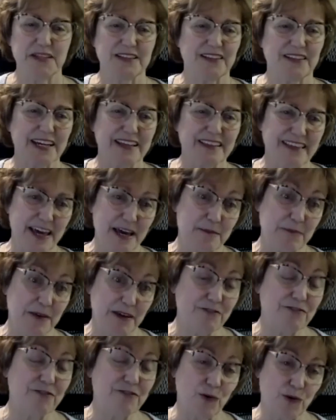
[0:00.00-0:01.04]
like that
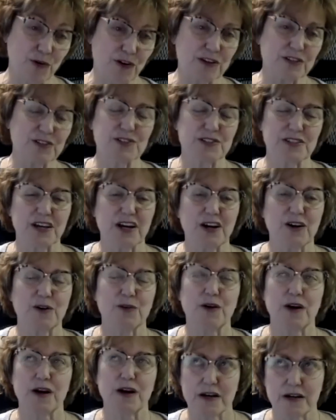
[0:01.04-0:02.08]
before.
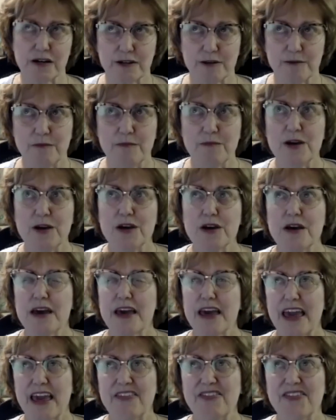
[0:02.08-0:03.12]
So
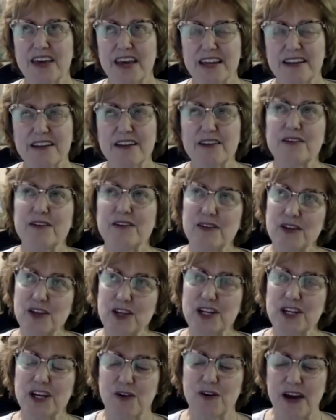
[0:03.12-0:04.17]
and then,
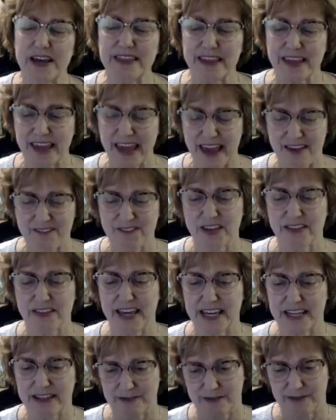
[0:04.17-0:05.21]
I think having
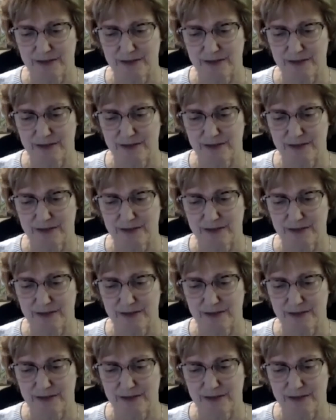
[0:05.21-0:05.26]
that